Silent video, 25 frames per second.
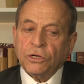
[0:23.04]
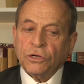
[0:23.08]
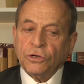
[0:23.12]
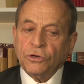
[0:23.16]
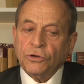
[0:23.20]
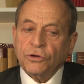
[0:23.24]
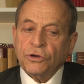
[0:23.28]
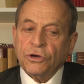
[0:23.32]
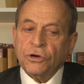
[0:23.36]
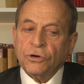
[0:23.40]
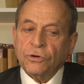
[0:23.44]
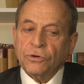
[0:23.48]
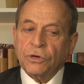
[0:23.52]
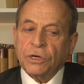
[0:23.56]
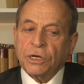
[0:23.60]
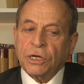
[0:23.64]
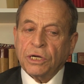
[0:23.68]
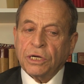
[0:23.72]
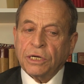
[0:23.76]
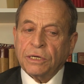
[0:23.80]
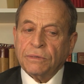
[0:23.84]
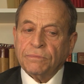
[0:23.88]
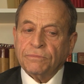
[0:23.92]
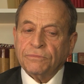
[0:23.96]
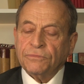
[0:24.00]
You know,
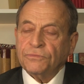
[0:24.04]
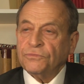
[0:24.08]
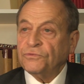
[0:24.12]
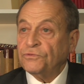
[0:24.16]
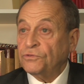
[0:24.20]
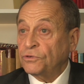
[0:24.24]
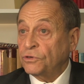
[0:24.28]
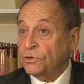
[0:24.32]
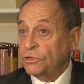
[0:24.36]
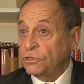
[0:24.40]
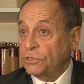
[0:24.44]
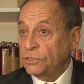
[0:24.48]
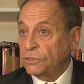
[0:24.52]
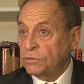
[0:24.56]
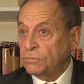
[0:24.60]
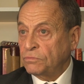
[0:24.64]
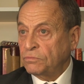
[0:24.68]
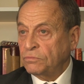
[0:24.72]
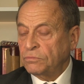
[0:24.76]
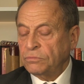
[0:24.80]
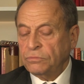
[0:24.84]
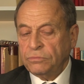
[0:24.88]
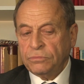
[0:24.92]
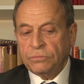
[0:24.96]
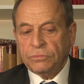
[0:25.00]
for
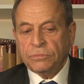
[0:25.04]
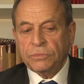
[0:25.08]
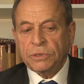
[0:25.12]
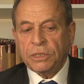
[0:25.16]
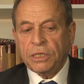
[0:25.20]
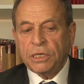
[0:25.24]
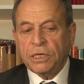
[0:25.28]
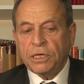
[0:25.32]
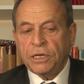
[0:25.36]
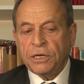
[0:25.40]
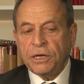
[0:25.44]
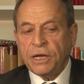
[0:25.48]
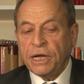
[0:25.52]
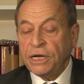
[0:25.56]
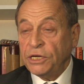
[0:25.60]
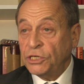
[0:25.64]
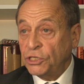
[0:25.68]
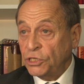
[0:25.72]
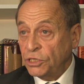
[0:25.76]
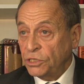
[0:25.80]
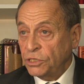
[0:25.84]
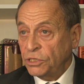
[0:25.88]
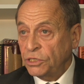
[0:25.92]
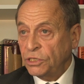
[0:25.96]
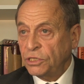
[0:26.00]

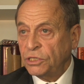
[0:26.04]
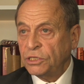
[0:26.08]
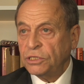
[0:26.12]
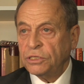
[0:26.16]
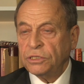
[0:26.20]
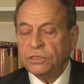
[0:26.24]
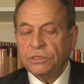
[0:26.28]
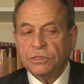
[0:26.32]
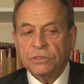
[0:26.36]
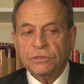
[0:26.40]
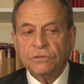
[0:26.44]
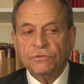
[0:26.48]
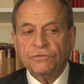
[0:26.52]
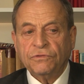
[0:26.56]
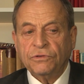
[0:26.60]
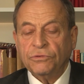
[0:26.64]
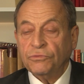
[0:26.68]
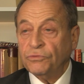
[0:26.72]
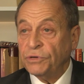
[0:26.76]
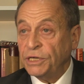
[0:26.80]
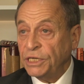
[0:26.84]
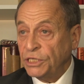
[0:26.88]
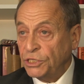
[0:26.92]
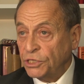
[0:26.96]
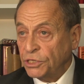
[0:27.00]
nations, for
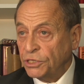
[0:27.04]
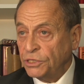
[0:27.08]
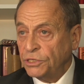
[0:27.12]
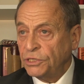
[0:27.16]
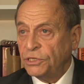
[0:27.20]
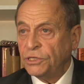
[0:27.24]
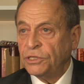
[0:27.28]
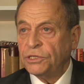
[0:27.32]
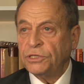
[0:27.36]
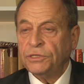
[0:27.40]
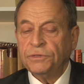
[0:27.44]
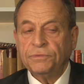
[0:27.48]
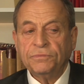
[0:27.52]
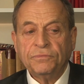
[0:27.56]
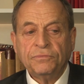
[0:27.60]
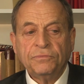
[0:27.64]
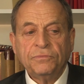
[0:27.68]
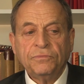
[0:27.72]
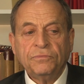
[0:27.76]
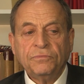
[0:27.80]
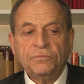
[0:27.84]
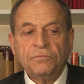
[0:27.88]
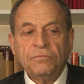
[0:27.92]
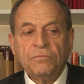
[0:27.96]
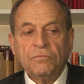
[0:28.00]
regions,
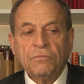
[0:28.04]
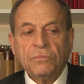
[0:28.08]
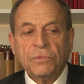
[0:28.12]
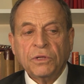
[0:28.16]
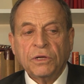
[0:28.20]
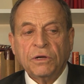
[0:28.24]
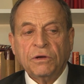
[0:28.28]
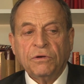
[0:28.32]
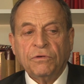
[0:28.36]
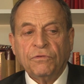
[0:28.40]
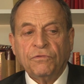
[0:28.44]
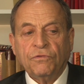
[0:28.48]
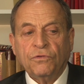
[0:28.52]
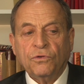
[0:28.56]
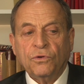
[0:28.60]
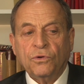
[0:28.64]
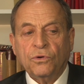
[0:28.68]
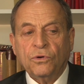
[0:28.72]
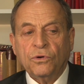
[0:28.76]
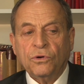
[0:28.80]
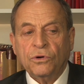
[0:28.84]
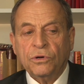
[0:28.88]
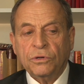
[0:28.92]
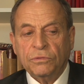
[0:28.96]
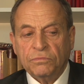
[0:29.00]

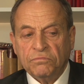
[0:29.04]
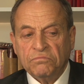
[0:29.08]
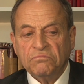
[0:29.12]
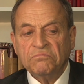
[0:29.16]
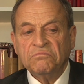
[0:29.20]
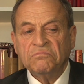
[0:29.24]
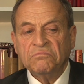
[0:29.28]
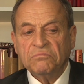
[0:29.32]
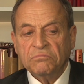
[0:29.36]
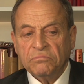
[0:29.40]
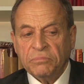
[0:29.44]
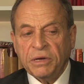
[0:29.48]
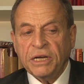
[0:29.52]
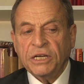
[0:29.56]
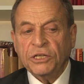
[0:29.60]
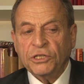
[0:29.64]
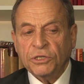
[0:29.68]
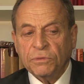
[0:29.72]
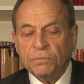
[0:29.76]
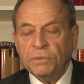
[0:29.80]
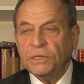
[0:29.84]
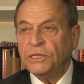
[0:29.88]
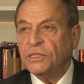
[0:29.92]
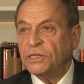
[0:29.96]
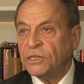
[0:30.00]
for major
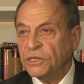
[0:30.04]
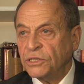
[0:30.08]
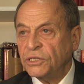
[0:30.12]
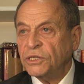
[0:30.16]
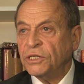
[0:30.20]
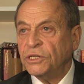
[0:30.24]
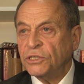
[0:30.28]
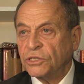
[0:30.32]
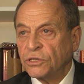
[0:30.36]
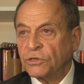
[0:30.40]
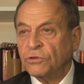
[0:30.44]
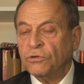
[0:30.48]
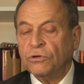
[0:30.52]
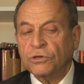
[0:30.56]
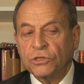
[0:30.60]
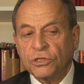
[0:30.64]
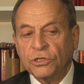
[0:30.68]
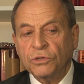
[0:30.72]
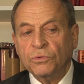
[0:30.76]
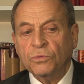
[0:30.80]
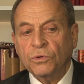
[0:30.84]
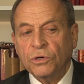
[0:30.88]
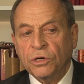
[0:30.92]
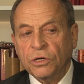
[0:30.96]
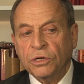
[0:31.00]
businesses across
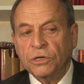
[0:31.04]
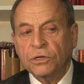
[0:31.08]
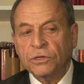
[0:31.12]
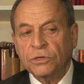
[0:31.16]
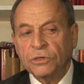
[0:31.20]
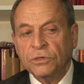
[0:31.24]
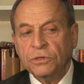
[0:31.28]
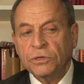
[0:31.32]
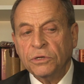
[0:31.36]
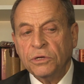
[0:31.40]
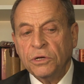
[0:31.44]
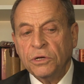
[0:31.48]
the world,